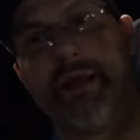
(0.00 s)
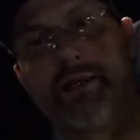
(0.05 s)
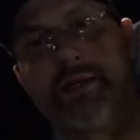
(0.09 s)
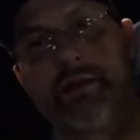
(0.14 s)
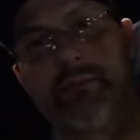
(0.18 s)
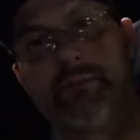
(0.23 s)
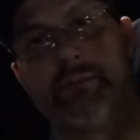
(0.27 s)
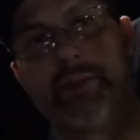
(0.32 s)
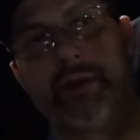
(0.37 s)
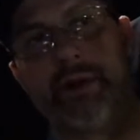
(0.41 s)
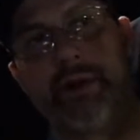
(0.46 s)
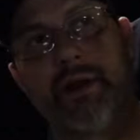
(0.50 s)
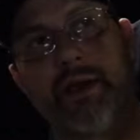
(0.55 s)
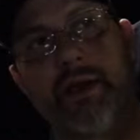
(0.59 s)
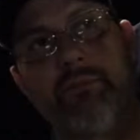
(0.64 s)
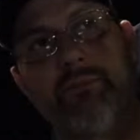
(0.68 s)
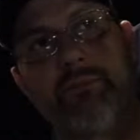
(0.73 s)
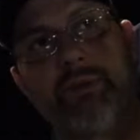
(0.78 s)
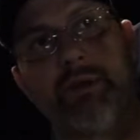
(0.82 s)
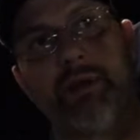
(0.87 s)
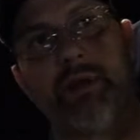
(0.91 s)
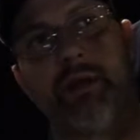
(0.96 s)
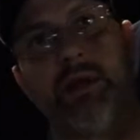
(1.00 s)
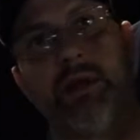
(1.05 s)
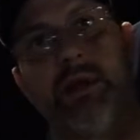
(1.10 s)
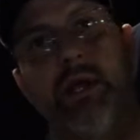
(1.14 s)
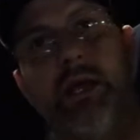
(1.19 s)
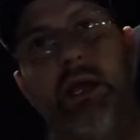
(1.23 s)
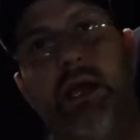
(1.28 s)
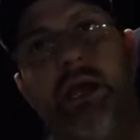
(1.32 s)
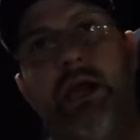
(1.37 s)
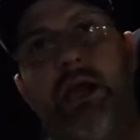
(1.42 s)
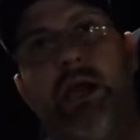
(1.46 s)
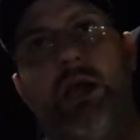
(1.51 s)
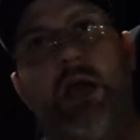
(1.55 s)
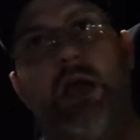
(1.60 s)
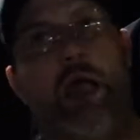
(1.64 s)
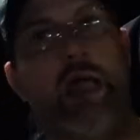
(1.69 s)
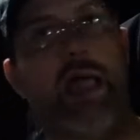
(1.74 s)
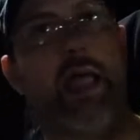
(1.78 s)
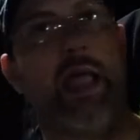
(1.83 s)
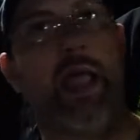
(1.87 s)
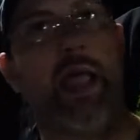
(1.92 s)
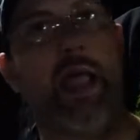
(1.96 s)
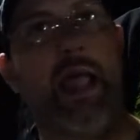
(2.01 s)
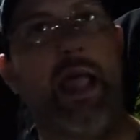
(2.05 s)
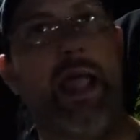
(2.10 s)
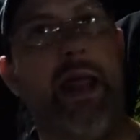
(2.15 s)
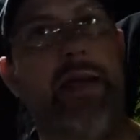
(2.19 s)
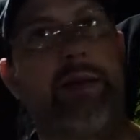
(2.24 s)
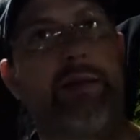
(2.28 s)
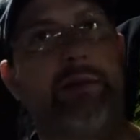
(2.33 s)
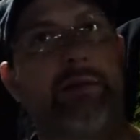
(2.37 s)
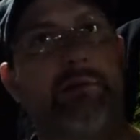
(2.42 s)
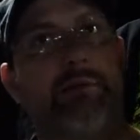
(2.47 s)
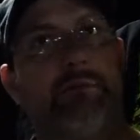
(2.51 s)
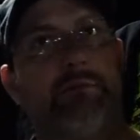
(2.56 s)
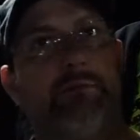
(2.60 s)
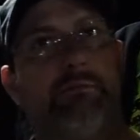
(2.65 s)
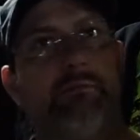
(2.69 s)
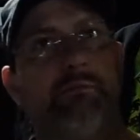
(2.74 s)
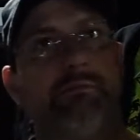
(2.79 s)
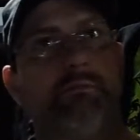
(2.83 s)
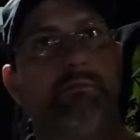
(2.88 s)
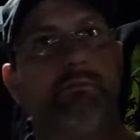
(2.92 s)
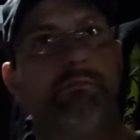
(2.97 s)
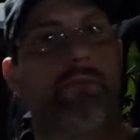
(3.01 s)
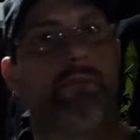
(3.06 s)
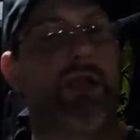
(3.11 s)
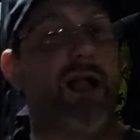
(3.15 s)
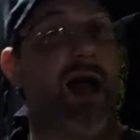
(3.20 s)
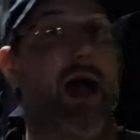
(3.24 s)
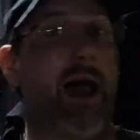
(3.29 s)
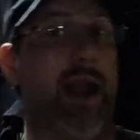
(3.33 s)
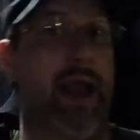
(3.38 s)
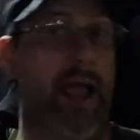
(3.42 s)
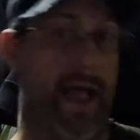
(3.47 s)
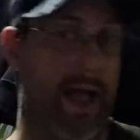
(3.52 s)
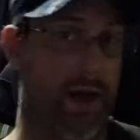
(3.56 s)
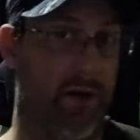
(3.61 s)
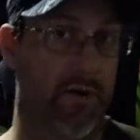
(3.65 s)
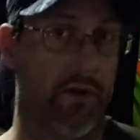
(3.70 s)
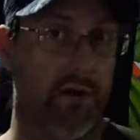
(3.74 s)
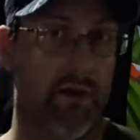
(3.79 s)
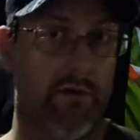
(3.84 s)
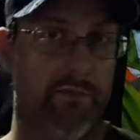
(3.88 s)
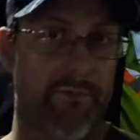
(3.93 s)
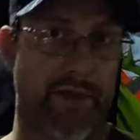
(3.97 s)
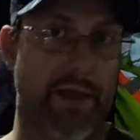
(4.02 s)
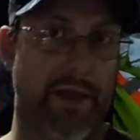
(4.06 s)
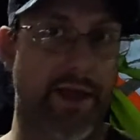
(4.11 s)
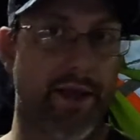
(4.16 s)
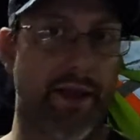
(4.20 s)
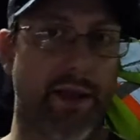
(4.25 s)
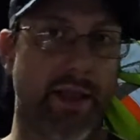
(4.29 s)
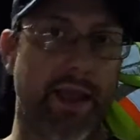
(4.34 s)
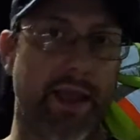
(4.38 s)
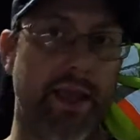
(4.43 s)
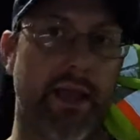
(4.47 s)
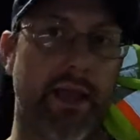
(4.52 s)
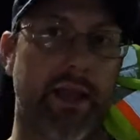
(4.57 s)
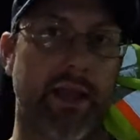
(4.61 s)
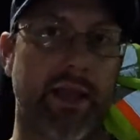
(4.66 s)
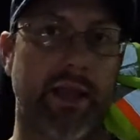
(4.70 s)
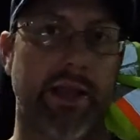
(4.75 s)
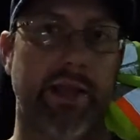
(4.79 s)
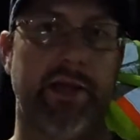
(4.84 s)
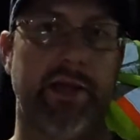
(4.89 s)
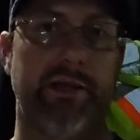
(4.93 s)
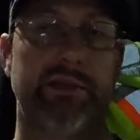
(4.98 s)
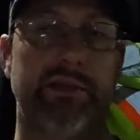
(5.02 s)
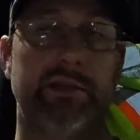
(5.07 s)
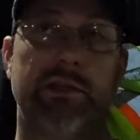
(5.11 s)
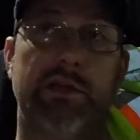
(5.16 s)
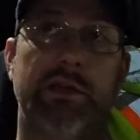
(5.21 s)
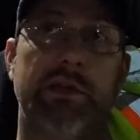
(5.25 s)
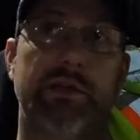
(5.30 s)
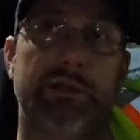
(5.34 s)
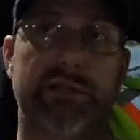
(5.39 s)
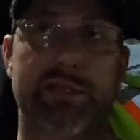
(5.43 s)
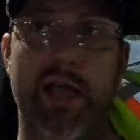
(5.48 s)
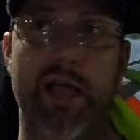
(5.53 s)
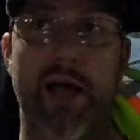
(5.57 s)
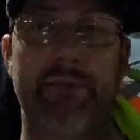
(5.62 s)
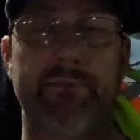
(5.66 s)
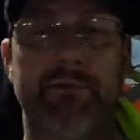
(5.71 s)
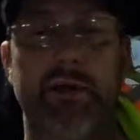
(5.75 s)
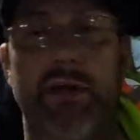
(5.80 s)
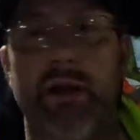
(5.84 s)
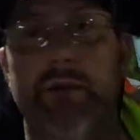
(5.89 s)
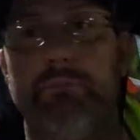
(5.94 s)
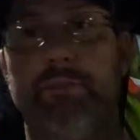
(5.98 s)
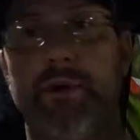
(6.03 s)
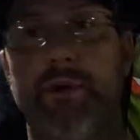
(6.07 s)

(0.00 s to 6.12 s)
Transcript: something up and got out of LA at least, stopped at a